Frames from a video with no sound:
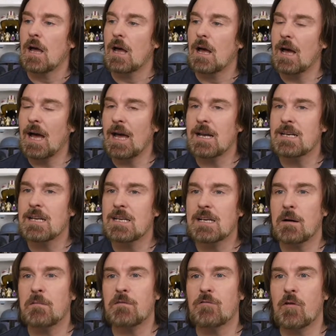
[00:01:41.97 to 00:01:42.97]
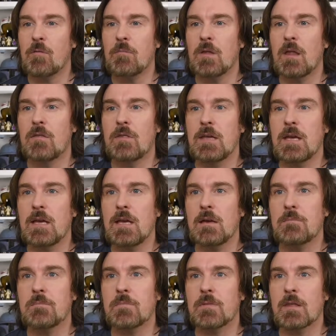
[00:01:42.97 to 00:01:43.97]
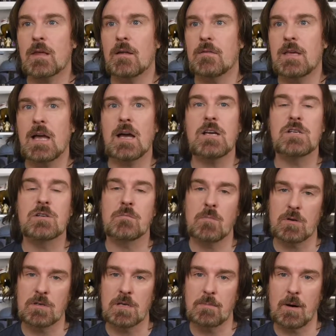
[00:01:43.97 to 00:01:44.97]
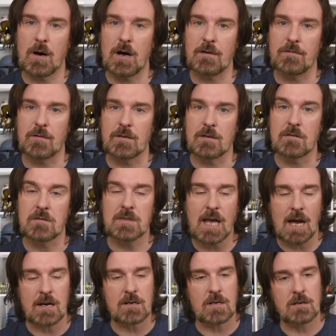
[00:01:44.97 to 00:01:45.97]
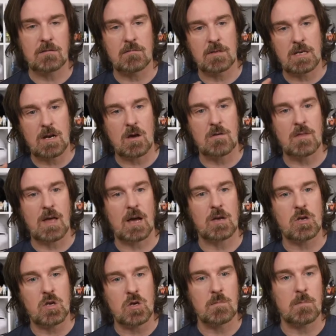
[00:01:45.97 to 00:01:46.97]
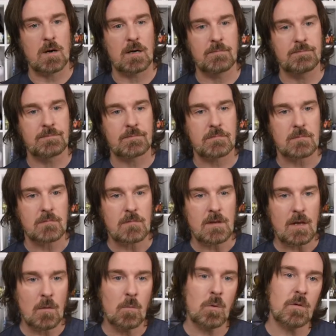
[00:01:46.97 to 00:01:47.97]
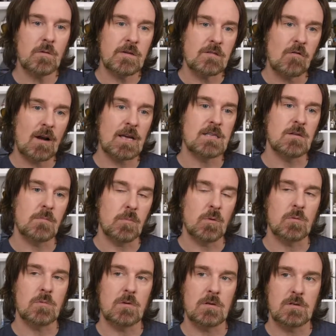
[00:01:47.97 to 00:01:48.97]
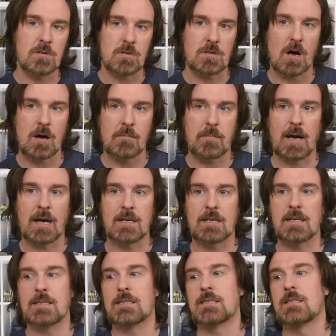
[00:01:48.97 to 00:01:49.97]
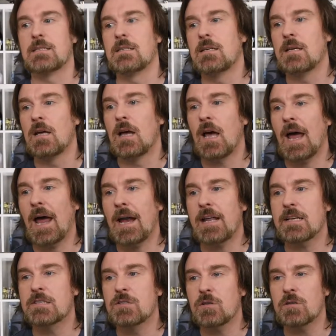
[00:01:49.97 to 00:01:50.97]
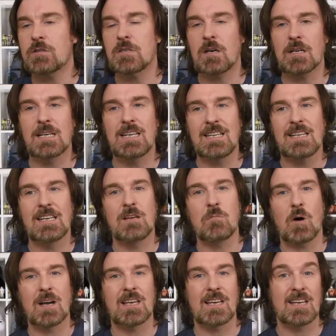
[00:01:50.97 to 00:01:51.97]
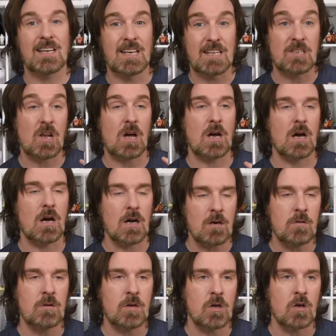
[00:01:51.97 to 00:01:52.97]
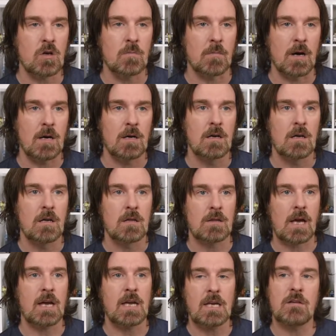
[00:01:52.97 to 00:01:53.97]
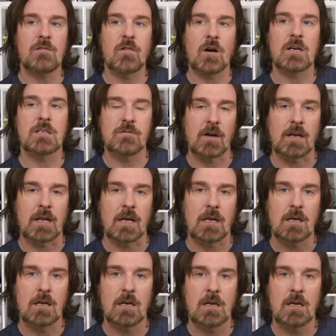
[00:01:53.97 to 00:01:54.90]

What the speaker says: And he comes from the age of Monty Python. That, you know, that humour, what is relatable to Time Bandits. And it's not Taika Waititi's own humour that he finds funny.